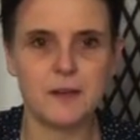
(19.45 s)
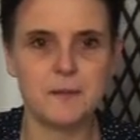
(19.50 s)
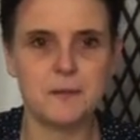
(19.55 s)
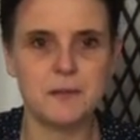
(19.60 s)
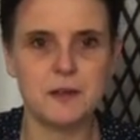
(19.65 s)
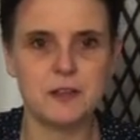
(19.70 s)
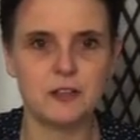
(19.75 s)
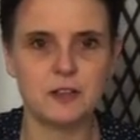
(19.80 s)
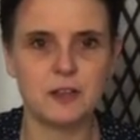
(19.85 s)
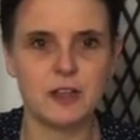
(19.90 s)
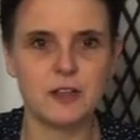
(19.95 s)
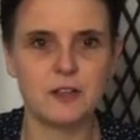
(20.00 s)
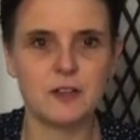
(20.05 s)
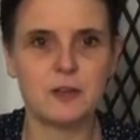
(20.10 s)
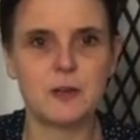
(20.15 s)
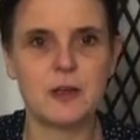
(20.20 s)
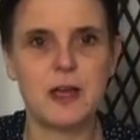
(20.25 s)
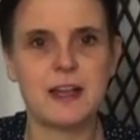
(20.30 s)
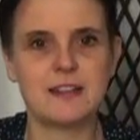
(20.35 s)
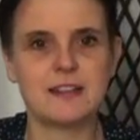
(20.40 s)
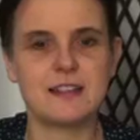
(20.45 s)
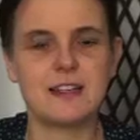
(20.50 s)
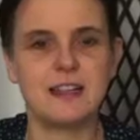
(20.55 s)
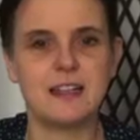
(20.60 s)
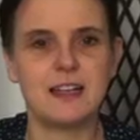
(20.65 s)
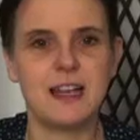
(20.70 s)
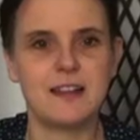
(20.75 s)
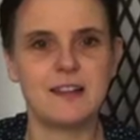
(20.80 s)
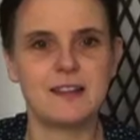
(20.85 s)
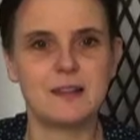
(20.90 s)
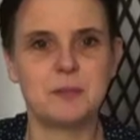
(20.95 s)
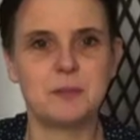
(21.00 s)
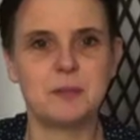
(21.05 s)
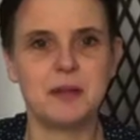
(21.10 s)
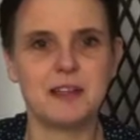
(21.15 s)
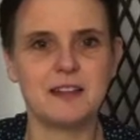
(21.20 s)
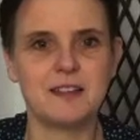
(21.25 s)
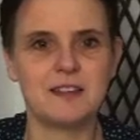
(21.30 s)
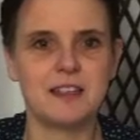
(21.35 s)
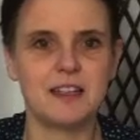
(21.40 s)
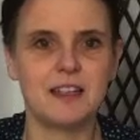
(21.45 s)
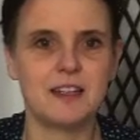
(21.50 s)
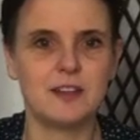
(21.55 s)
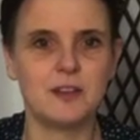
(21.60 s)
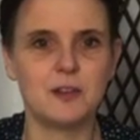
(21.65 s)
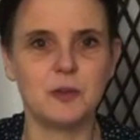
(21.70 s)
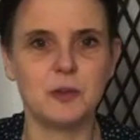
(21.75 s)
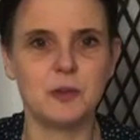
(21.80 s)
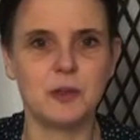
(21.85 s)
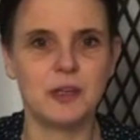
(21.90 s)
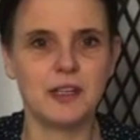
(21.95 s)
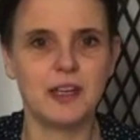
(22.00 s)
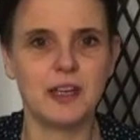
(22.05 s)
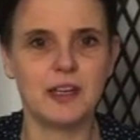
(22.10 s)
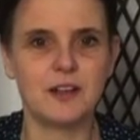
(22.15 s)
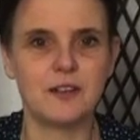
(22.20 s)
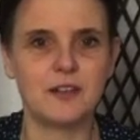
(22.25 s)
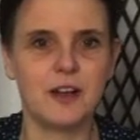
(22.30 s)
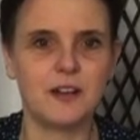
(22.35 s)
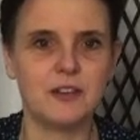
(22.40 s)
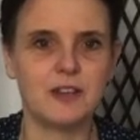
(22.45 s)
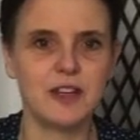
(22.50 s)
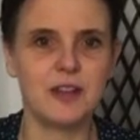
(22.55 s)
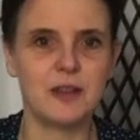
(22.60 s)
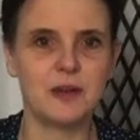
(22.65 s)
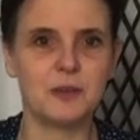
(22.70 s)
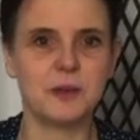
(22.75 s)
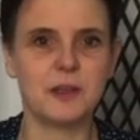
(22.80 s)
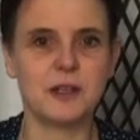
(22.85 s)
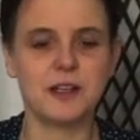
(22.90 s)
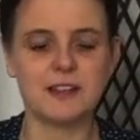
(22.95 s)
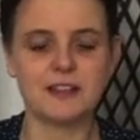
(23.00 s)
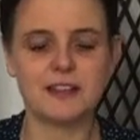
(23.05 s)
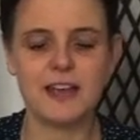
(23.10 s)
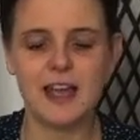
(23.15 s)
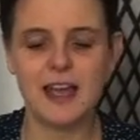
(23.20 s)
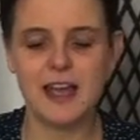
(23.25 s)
we're trying to get less plastic to kick around in the world,